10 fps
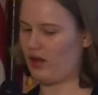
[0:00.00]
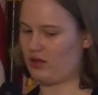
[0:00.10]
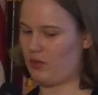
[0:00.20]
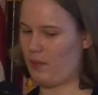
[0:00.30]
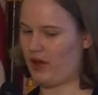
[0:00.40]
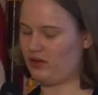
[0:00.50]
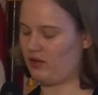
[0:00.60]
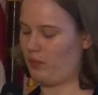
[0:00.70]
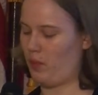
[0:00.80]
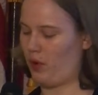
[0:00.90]
get the best
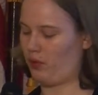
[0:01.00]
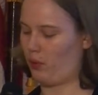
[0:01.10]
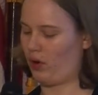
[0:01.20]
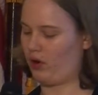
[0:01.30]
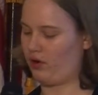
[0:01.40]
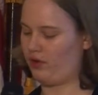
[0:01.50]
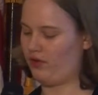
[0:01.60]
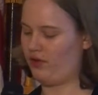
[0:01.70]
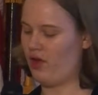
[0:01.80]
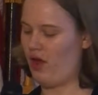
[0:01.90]
of both
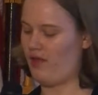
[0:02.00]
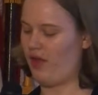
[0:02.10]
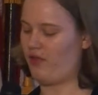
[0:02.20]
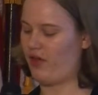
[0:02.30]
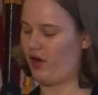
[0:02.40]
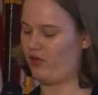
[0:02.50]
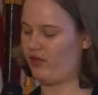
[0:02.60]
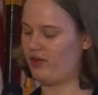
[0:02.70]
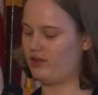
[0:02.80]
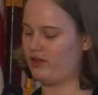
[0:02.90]
worlds and that they are
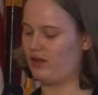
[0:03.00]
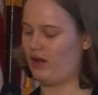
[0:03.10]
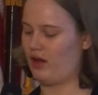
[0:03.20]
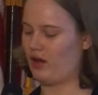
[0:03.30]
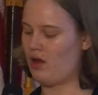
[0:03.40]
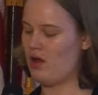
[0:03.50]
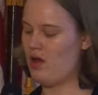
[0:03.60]
fence-sitting.